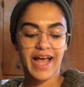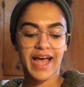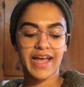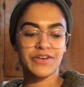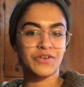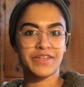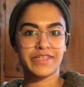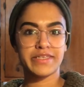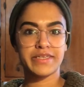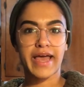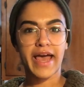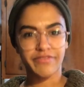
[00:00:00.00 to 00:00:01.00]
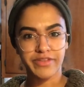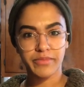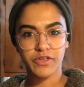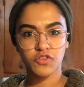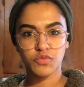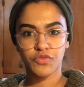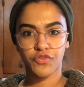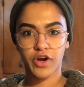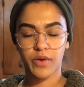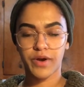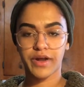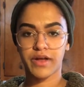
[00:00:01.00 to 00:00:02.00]
I don't like to eat heavy meals before
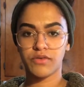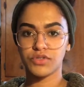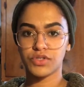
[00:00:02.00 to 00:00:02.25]
I work out,